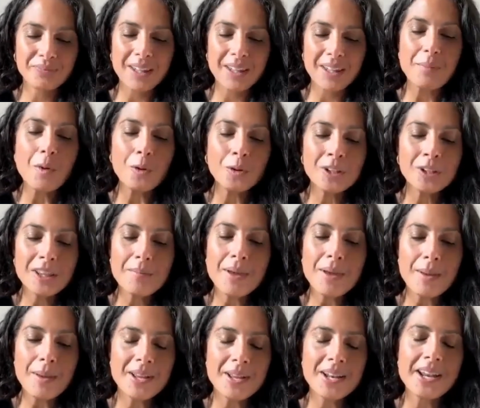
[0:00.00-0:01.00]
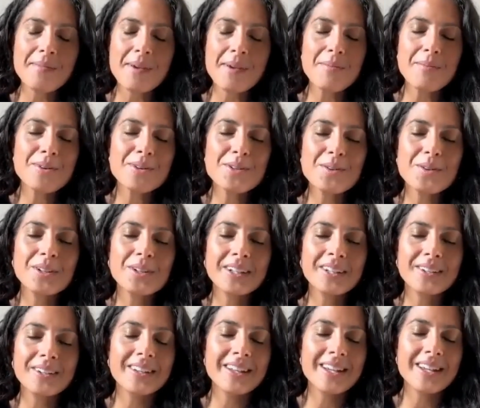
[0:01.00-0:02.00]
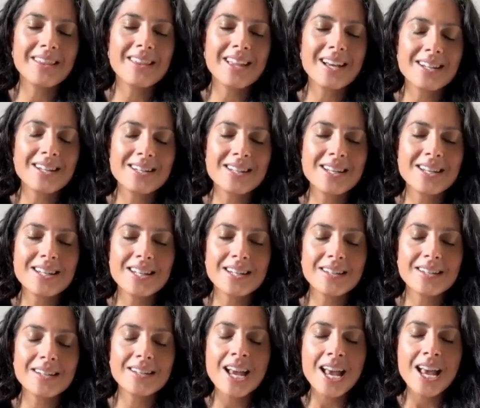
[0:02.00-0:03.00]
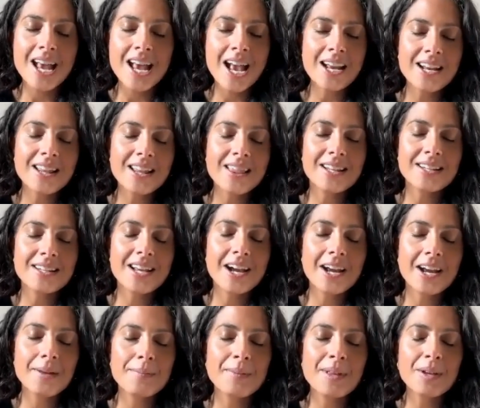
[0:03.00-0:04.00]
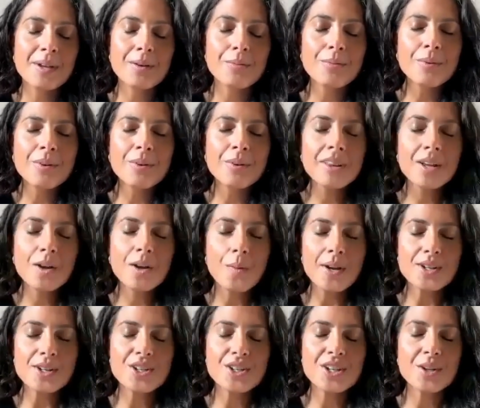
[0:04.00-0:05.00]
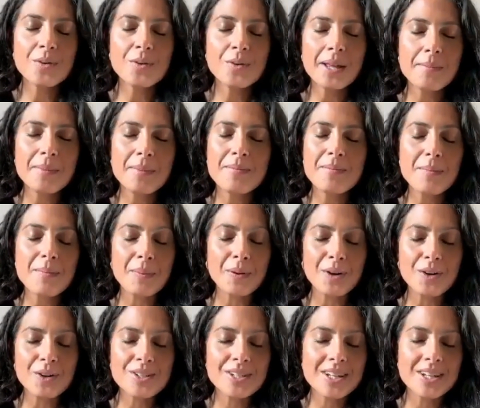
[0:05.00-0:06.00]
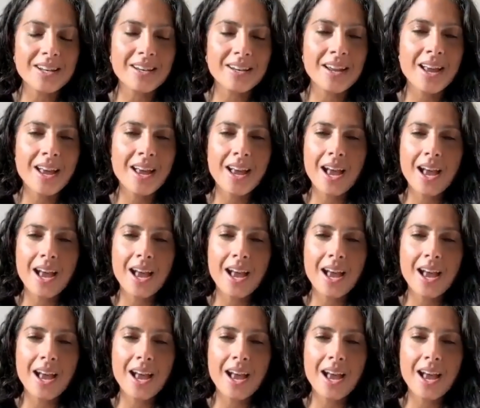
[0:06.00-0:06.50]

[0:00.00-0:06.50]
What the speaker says: And I'm holding the baby. And I remember so clearly in that season and in that time, like really questioning, will I meet my person?